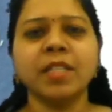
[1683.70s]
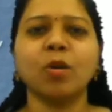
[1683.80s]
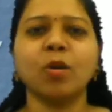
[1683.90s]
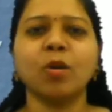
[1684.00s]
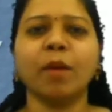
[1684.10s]

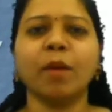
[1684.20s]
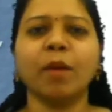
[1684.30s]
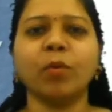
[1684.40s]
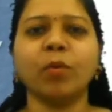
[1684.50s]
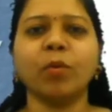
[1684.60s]
This is
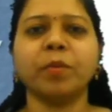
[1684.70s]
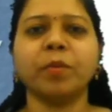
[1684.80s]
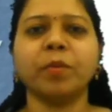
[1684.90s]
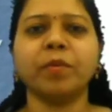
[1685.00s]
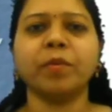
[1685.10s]
all
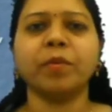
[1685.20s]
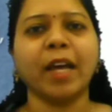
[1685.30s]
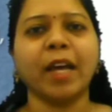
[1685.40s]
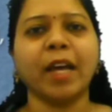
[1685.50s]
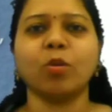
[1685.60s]
about
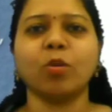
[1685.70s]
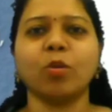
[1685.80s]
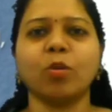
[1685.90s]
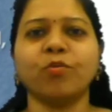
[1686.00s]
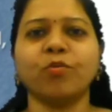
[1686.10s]
the
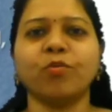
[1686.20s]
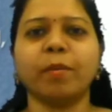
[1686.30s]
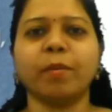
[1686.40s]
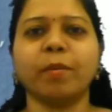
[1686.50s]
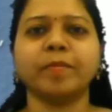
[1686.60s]
allotropes
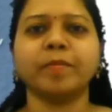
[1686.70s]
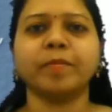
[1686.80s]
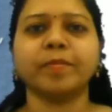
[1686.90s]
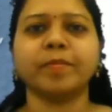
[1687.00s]
of carbon.